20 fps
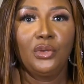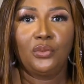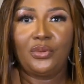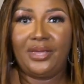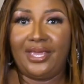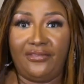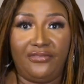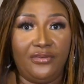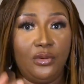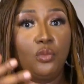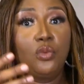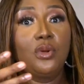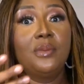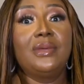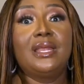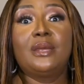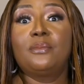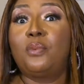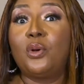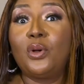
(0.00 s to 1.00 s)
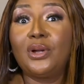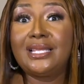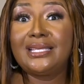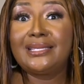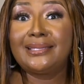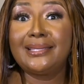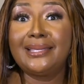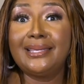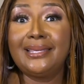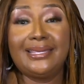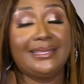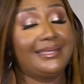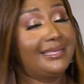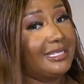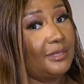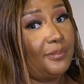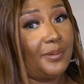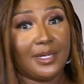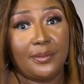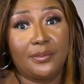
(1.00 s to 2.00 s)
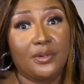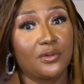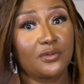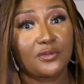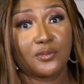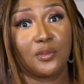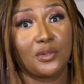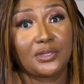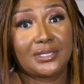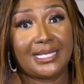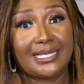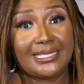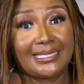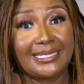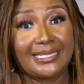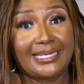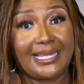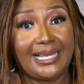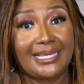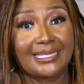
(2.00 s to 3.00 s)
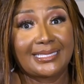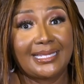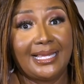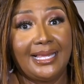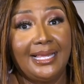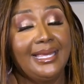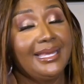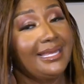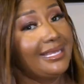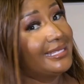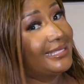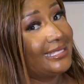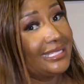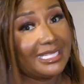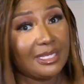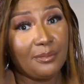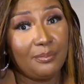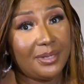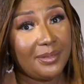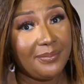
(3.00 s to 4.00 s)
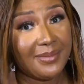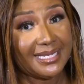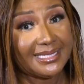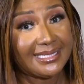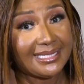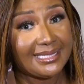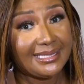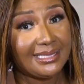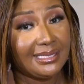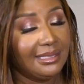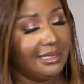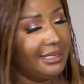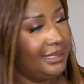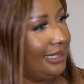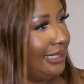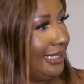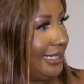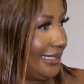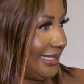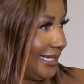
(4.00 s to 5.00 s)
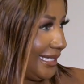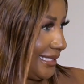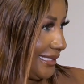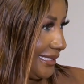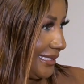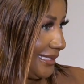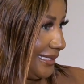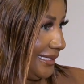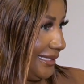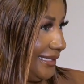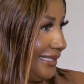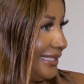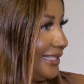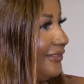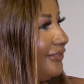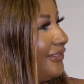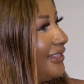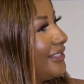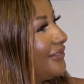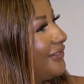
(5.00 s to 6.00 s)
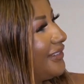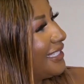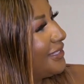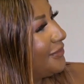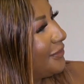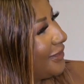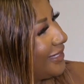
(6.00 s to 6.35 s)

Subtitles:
We have a women policy in the Department of Sports, Arts and Culture. Is it implemented? Let's ask the first Vice